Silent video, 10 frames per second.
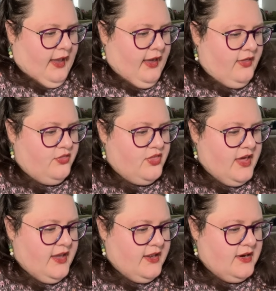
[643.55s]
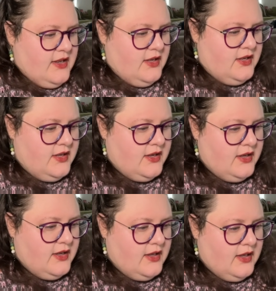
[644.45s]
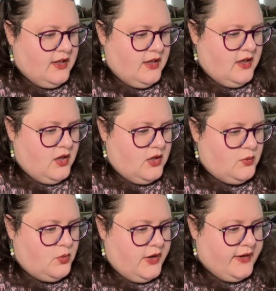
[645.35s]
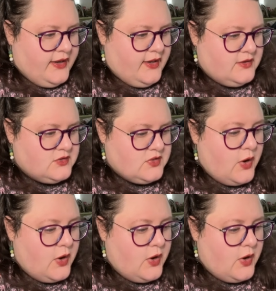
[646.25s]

And then, uh, what else?